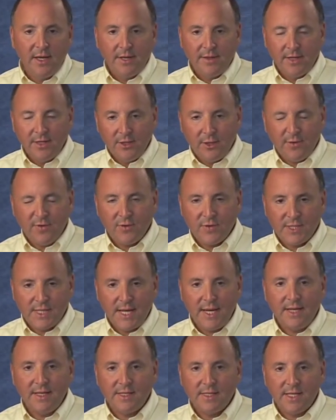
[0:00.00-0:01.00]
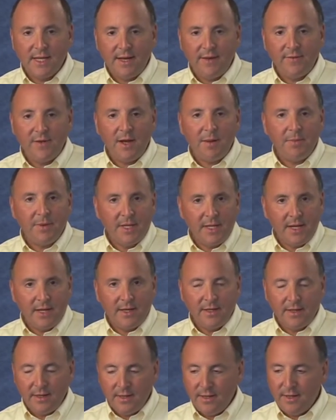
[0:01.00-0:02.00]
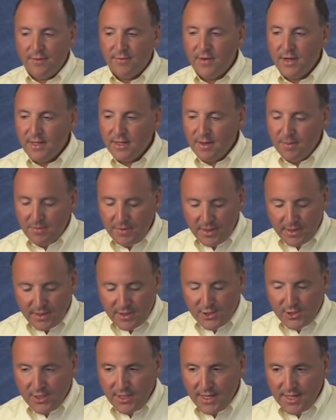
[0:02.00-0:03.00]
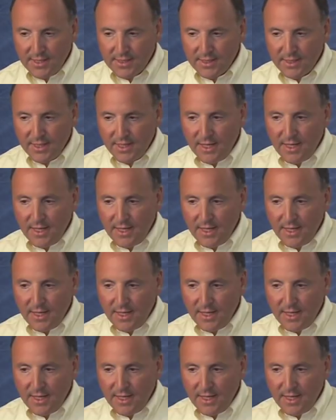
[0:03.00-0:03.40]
they look for settings that have not been yet that have not yet been initialized.